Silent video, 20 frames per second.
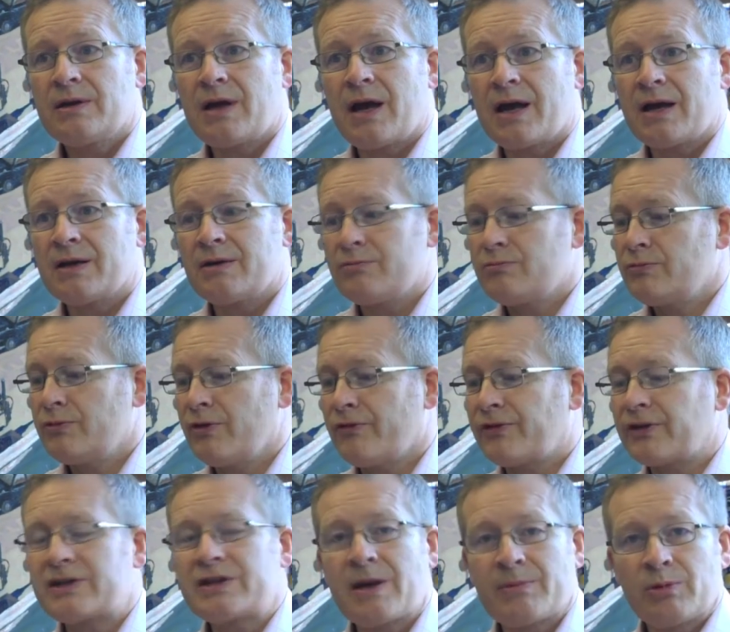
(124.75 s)
Uh, you know,
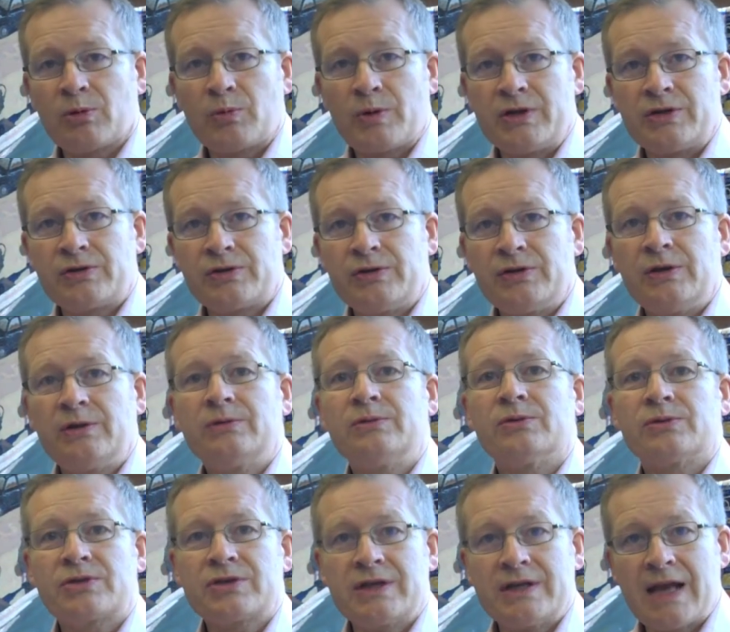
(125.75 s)
for example, Winsor &
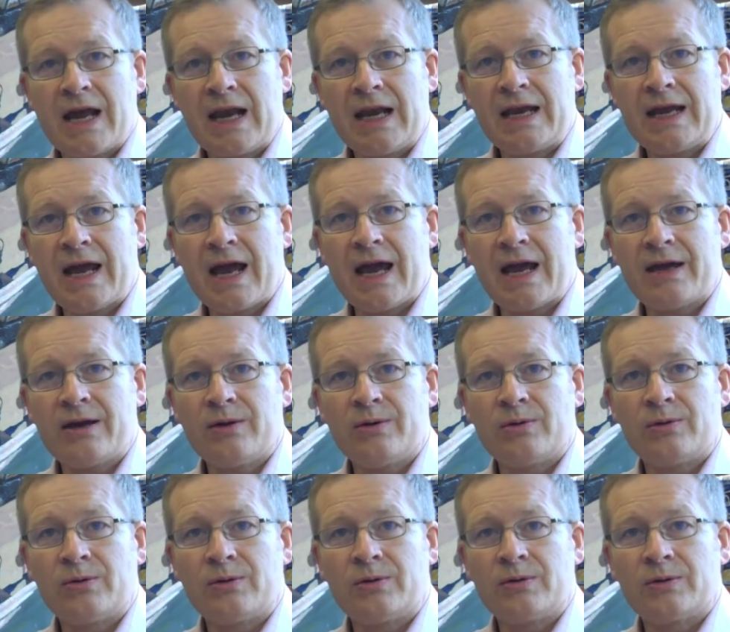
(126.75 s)
Newton or Sennelier
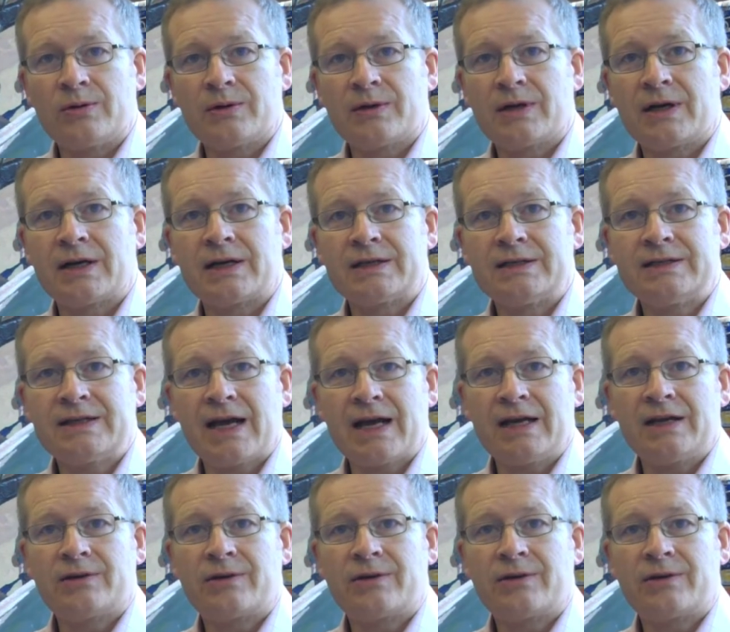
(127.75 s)
or uh, De